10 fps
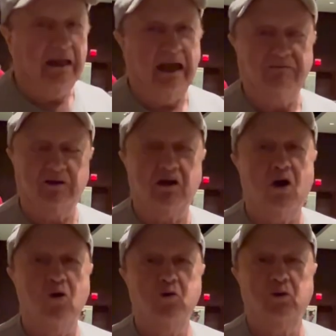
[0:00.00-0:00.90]
having a
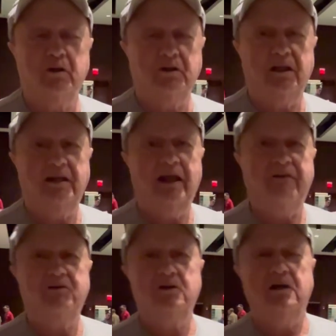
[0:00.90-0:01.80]
cold one and
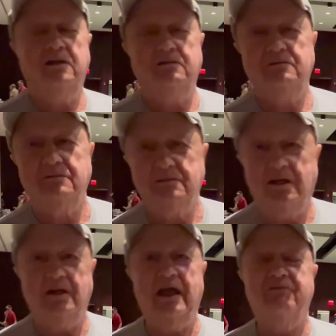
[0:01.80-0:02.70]
having a, and,
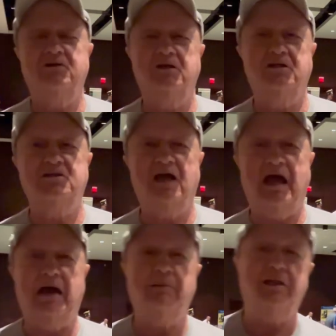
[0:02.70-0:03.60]
uh, having a good
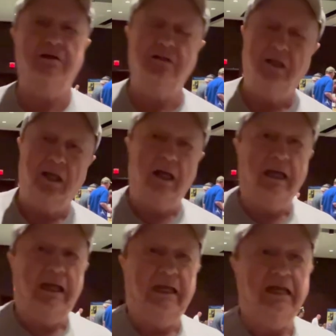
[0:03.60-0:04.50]
time and
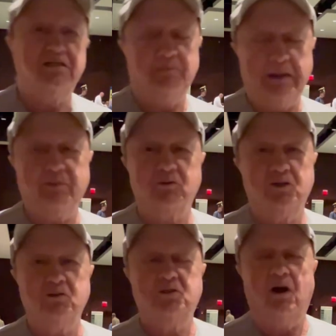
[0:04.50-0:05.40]
as people
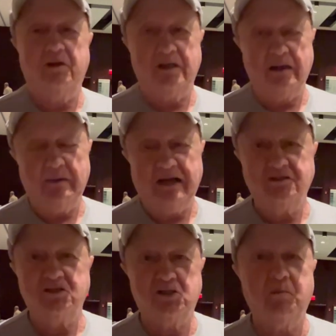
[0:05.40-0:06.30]
do talking about
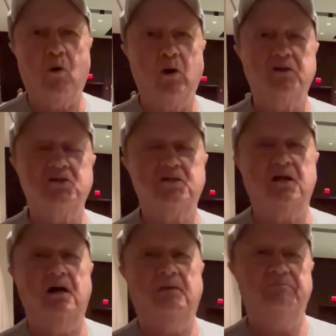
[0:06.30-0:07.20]
sports
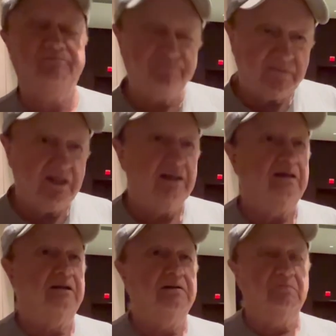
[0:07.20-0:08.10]
um,
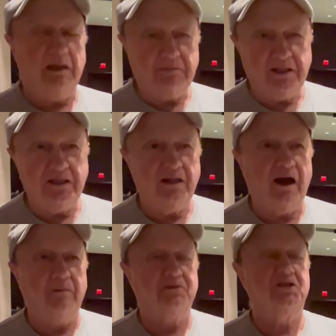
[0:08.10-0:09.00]
maybe
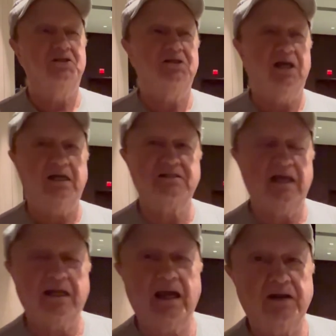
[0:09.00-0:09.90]
opposite sex
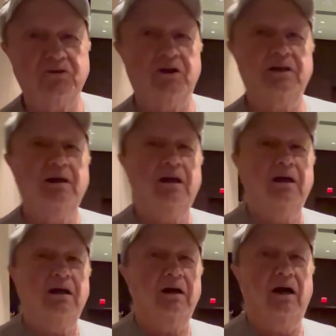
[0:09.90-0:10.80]
that kind of thing
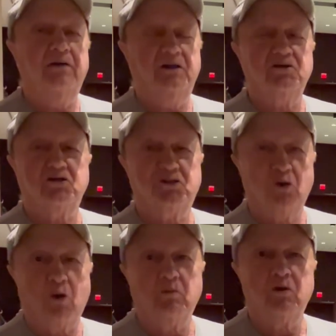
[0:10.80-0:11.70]
uh, they're just
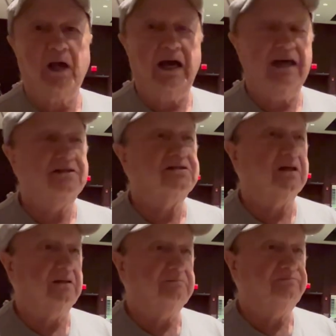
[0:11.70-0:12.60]
normal guys
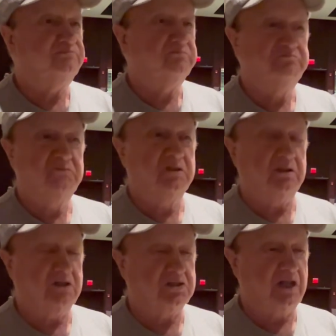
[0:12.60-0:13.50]
um,
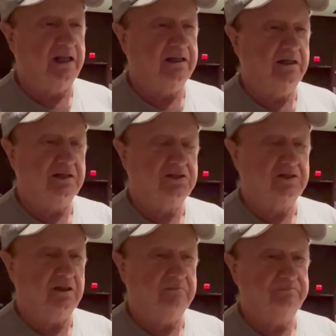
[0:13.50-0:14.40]
just like us
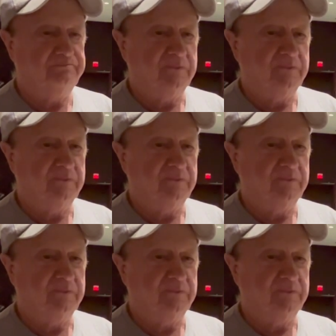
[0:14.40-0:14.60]
um,